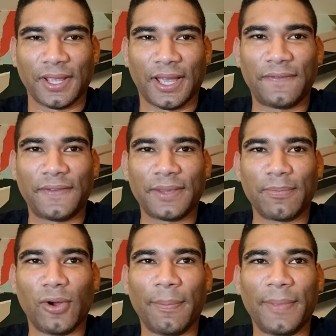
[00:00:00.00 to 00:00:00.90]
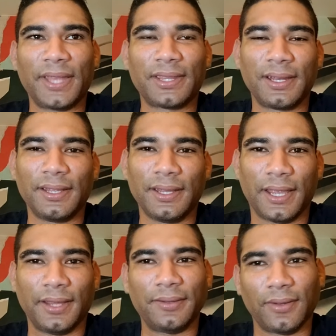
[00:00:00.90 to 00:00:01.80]
I think more mentally,
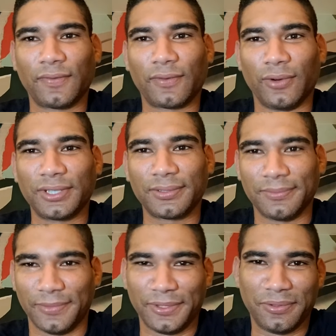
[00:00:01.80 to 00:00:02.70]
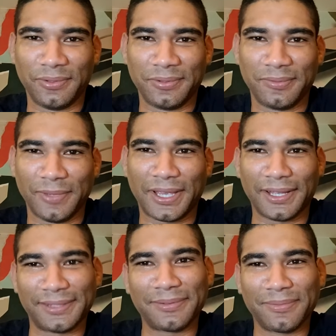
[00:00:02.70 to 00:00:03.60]
and of course we do
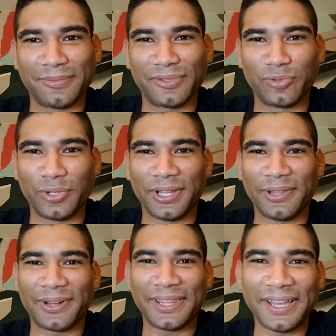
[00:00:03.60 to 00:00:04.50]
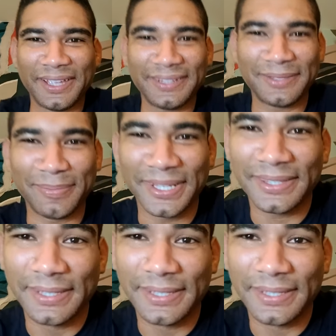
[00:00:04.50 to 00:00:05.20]
a lot of diets, but